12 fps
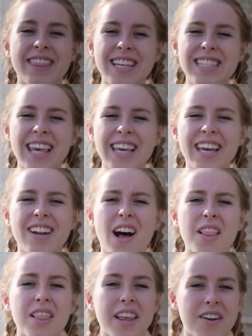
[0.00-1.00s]
This can get
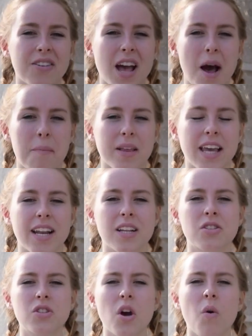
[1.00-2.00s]
a little
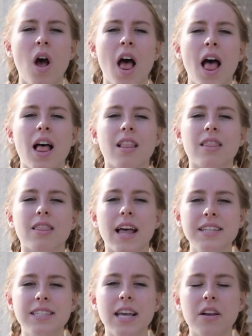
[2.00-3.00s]
complicated, so
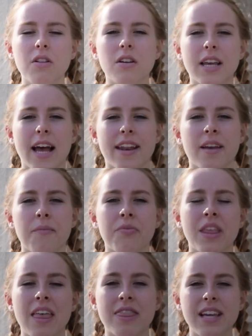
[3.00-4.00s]
let's take a look at
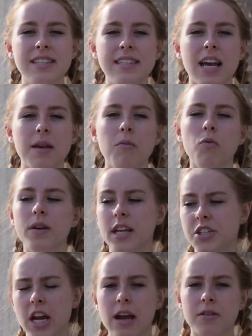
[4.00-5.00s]
it, this time with
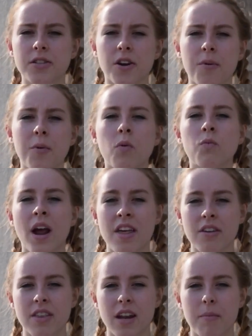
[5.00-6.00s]
a gyroscope
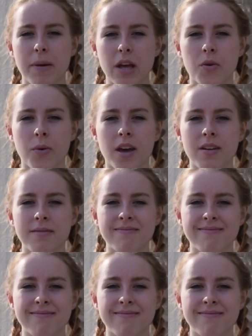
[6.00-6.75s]
rather than a bike wheel.